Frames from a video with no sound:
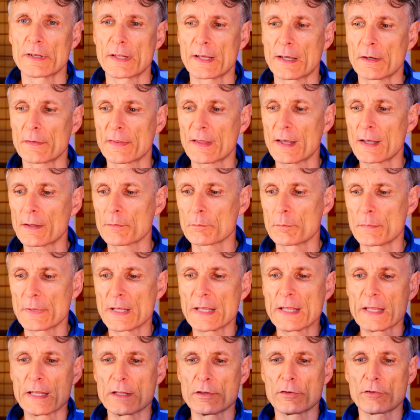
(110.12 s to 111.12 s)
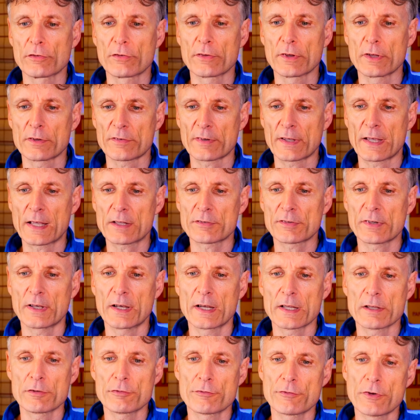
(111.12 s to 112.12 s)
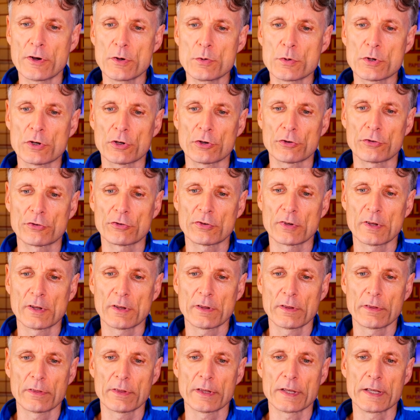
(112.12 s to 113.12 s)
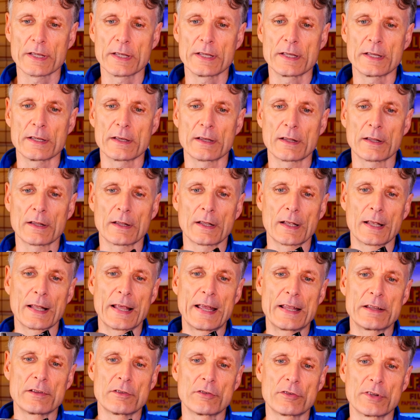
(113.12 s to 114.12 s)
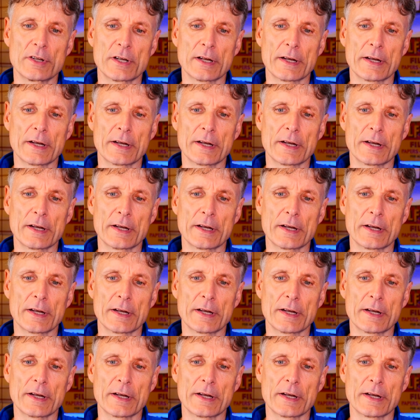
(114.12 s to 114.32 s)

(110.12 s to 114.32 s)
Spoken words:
Now, that means that as I focus the lens in